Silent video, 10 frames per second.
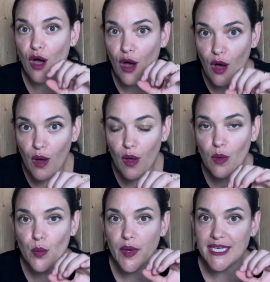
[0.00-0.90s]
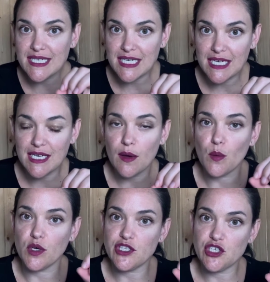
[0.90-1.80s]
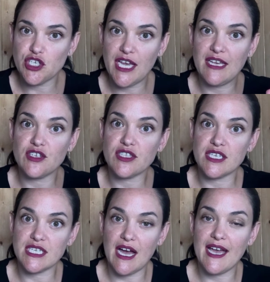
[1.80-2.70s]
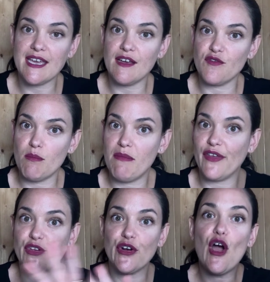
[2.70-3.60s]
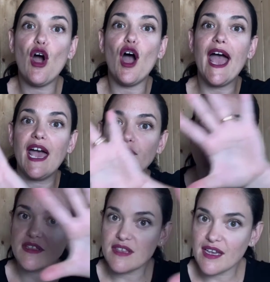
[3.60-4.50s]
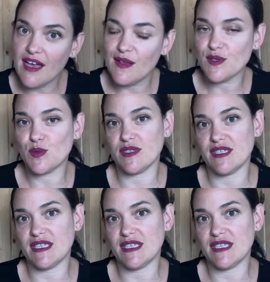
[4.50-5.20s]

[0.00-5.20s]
All we did was change the diet of the mother. Everything else was the